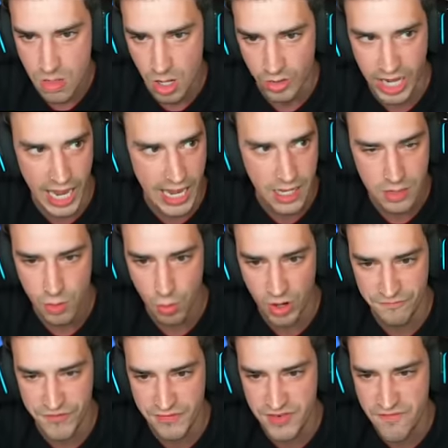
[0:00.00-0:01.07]
Okay,
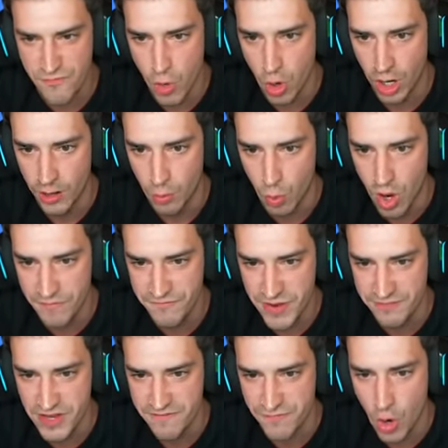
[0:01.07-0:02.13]
one fifty-four, one
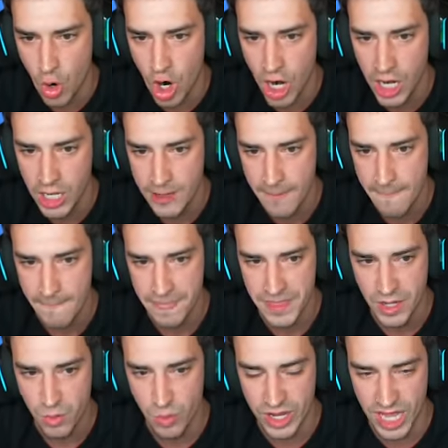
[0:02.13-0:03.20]
fifty-four.
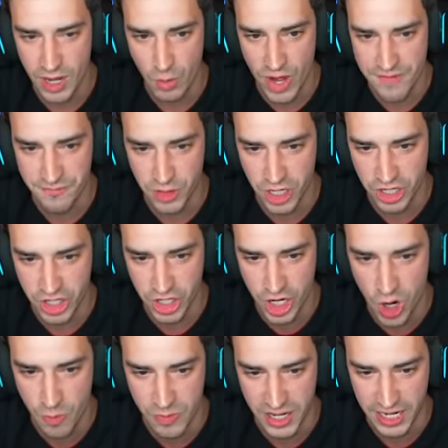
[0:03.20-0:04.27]
We gotta wait for a good
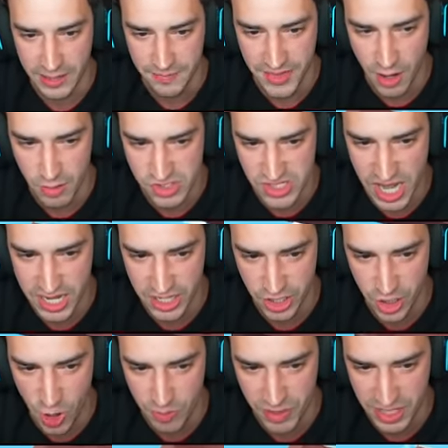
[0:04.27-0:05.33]
opening. That was not a
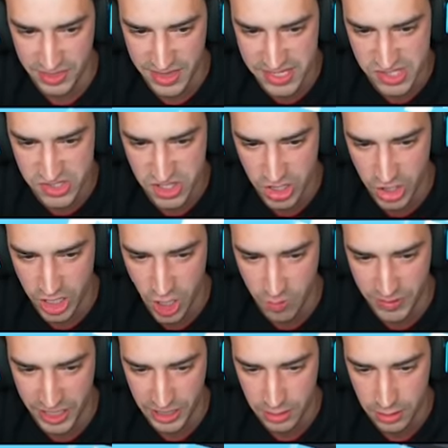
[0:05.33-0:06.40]
good opening. This is a good
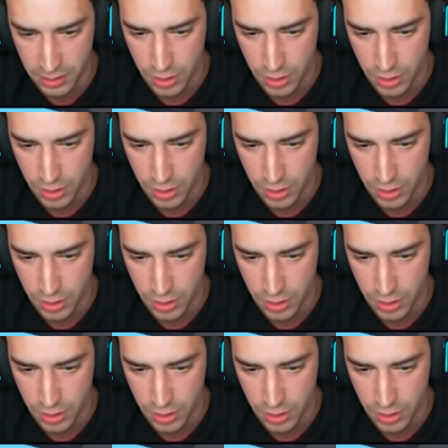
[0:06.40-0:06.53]
opening.